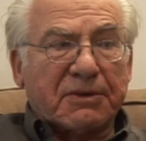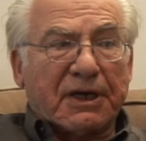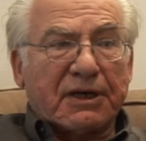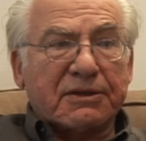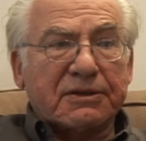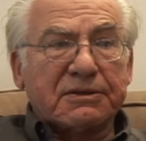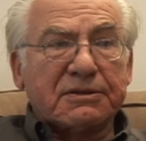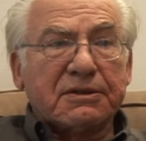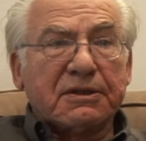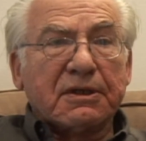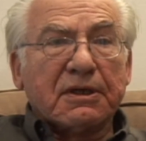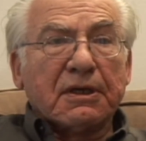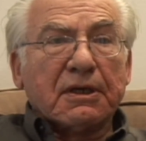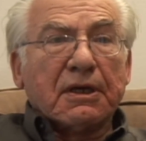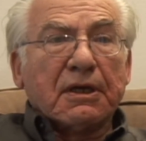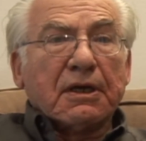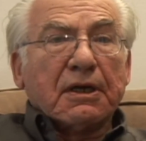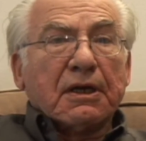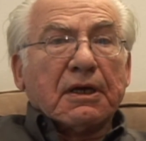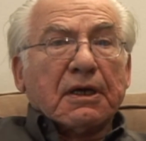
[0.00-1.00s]
about
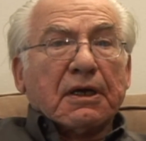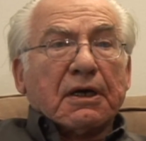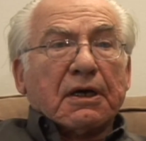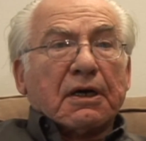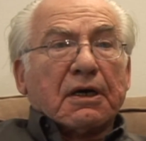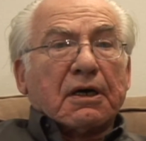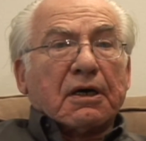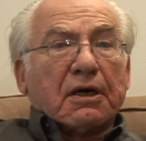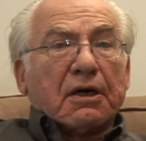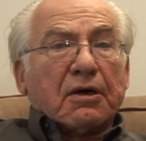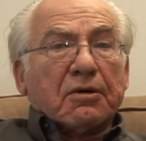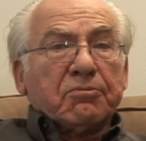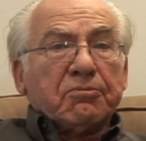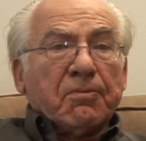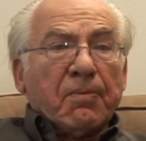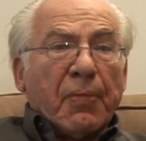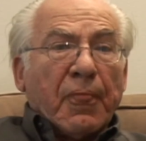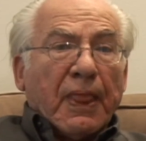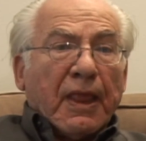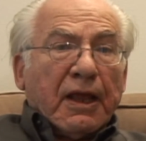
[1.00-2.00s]
it.
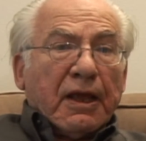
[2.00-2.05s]
Um,